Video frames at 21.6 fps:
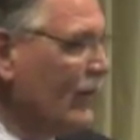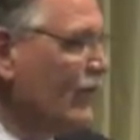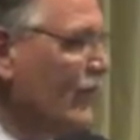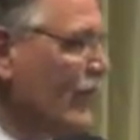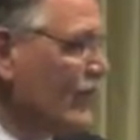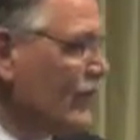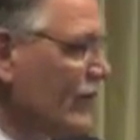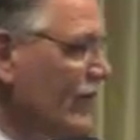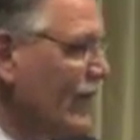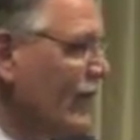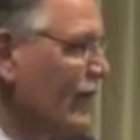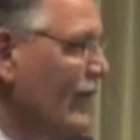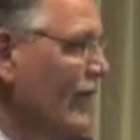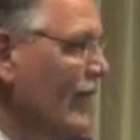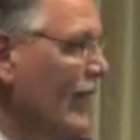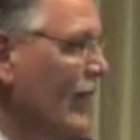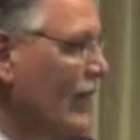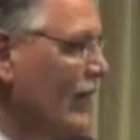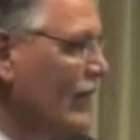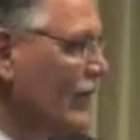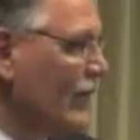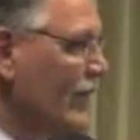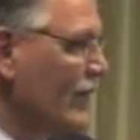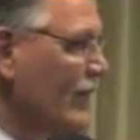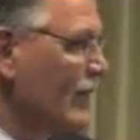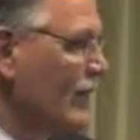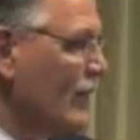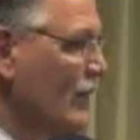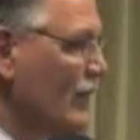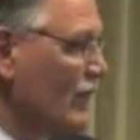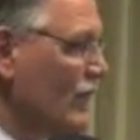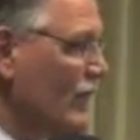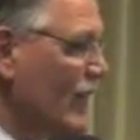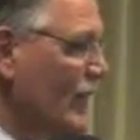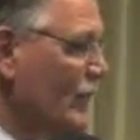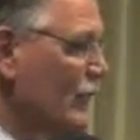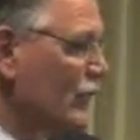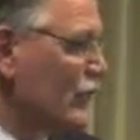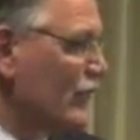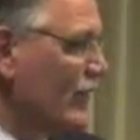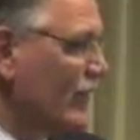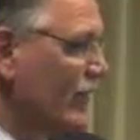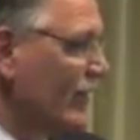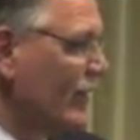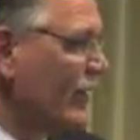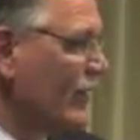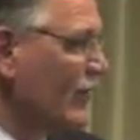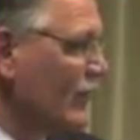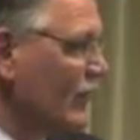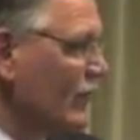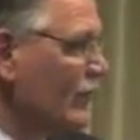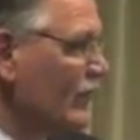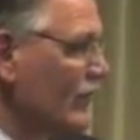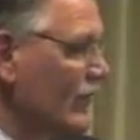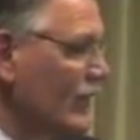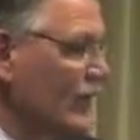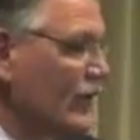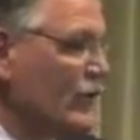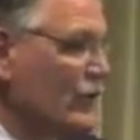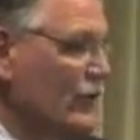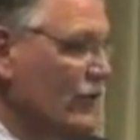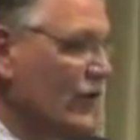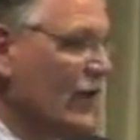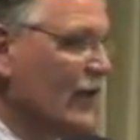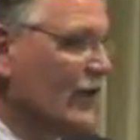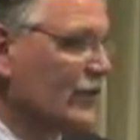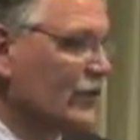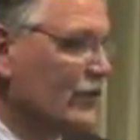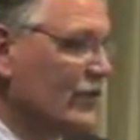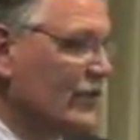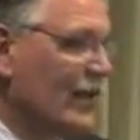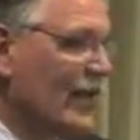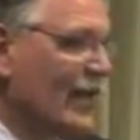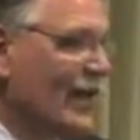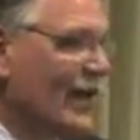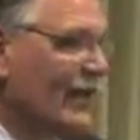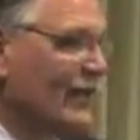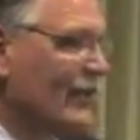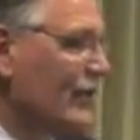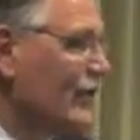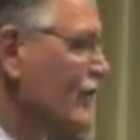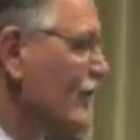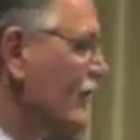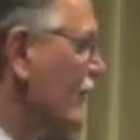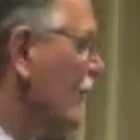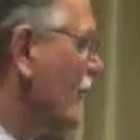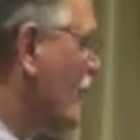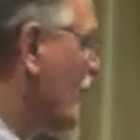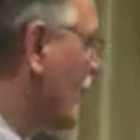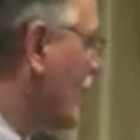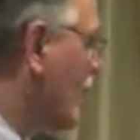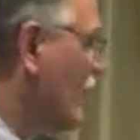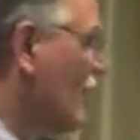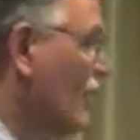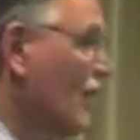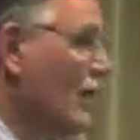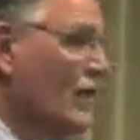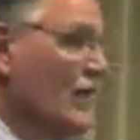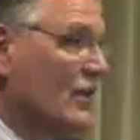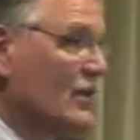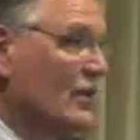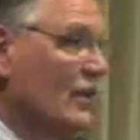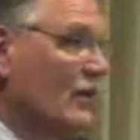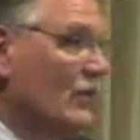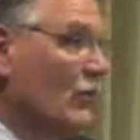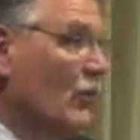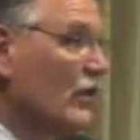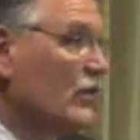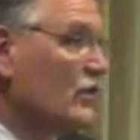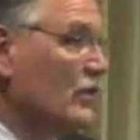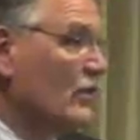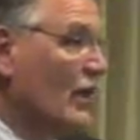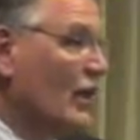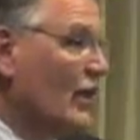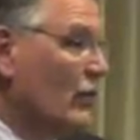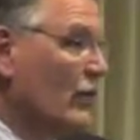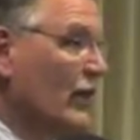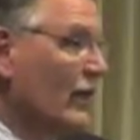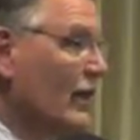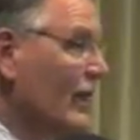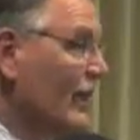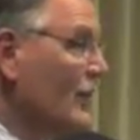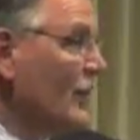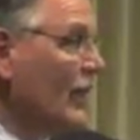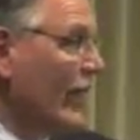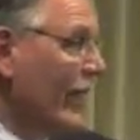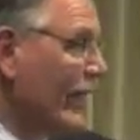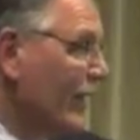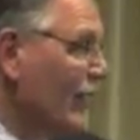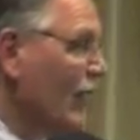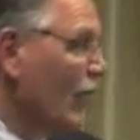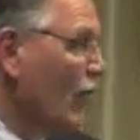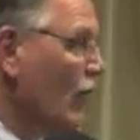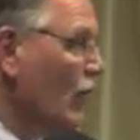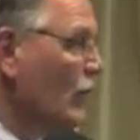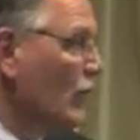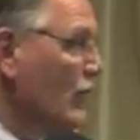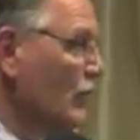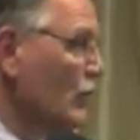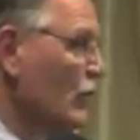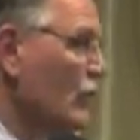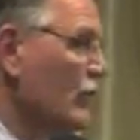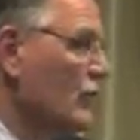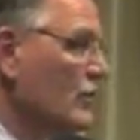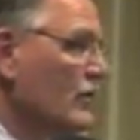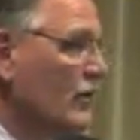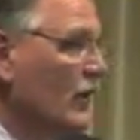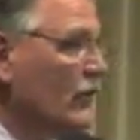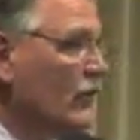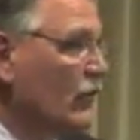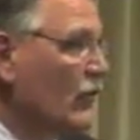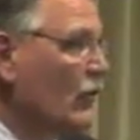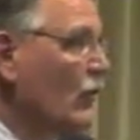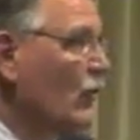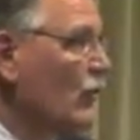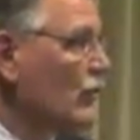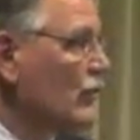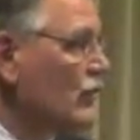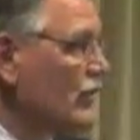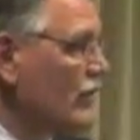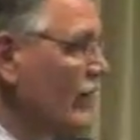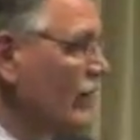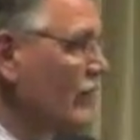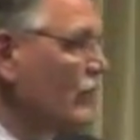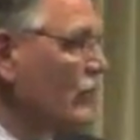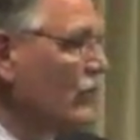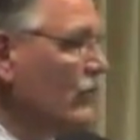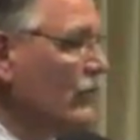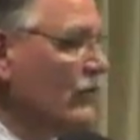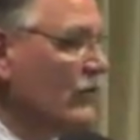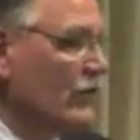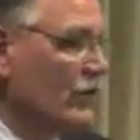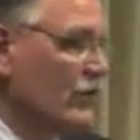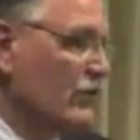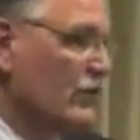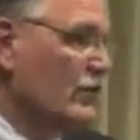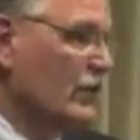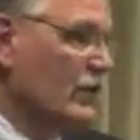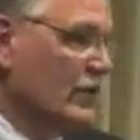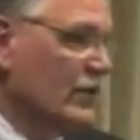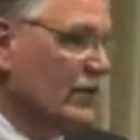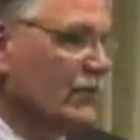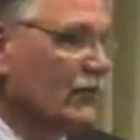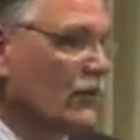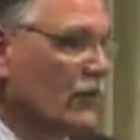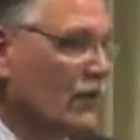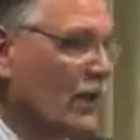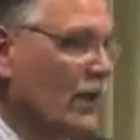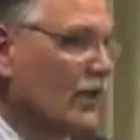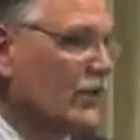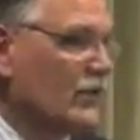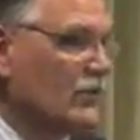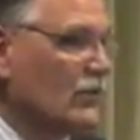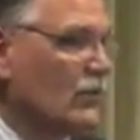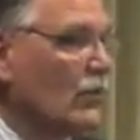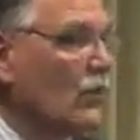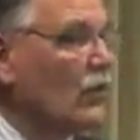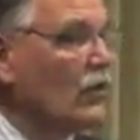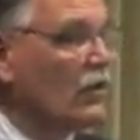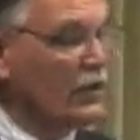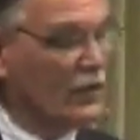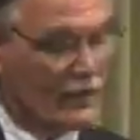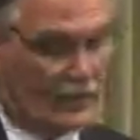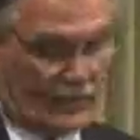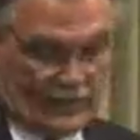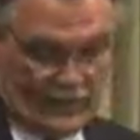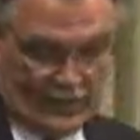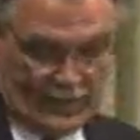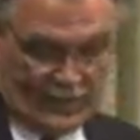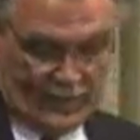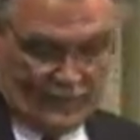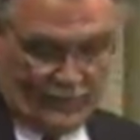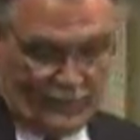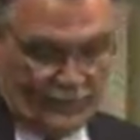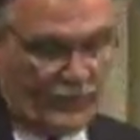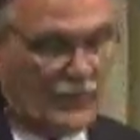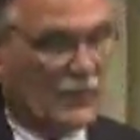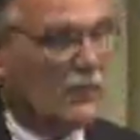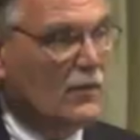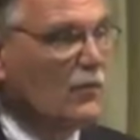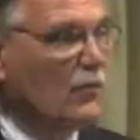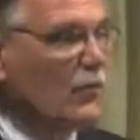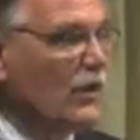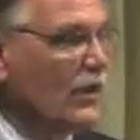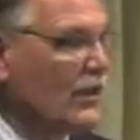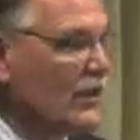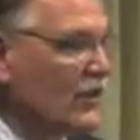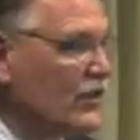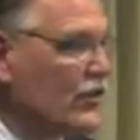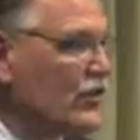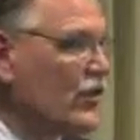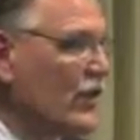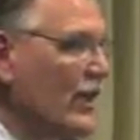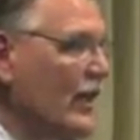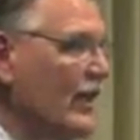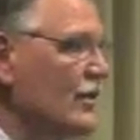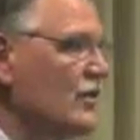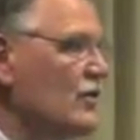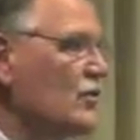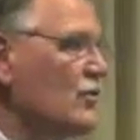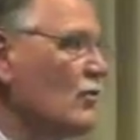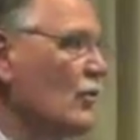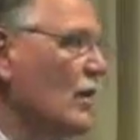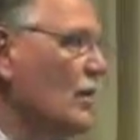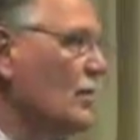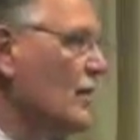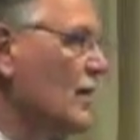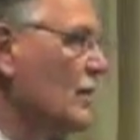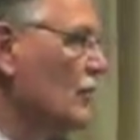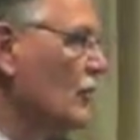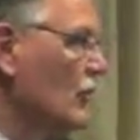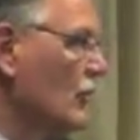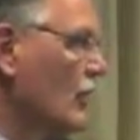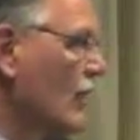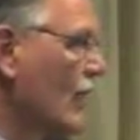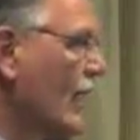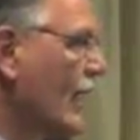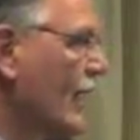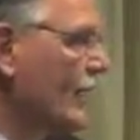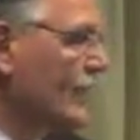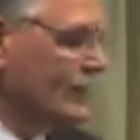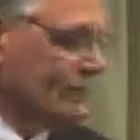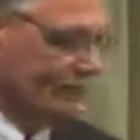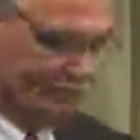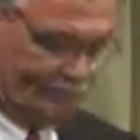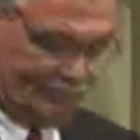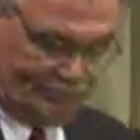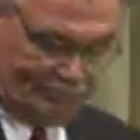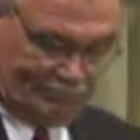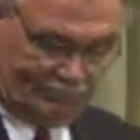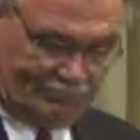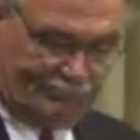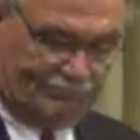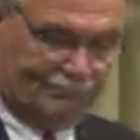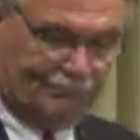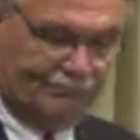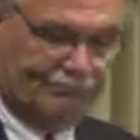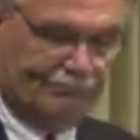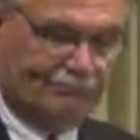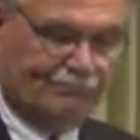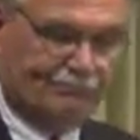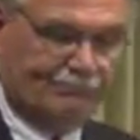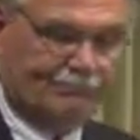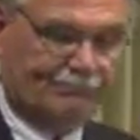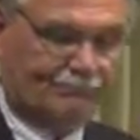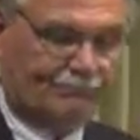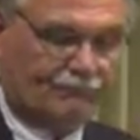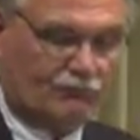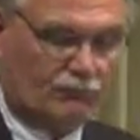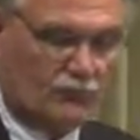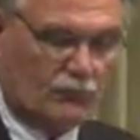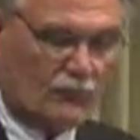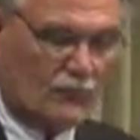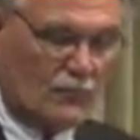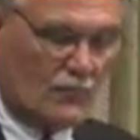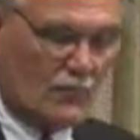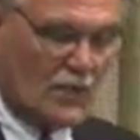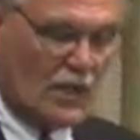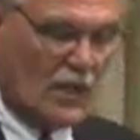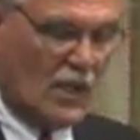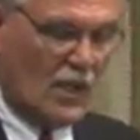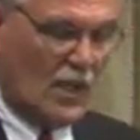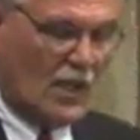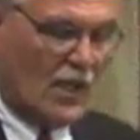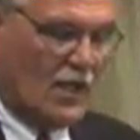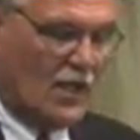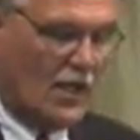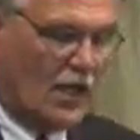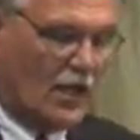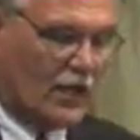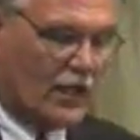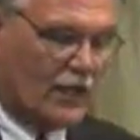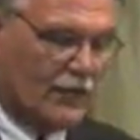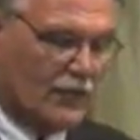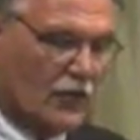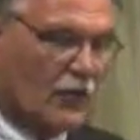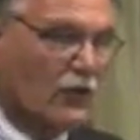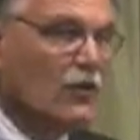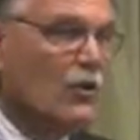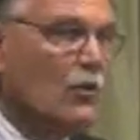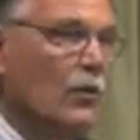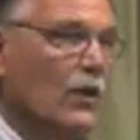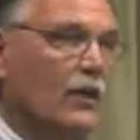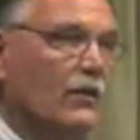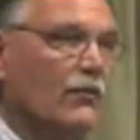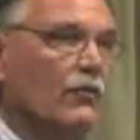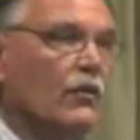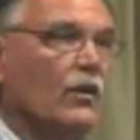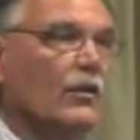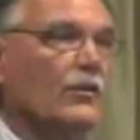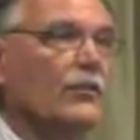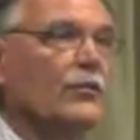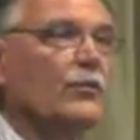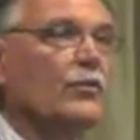that's there now that was in there in 2009 that's still there. It wasn't like we eliminated all of them. We moved them to other courses that were doing good, different kinds of work. We had to change the way people look at it. I'll give you a quick run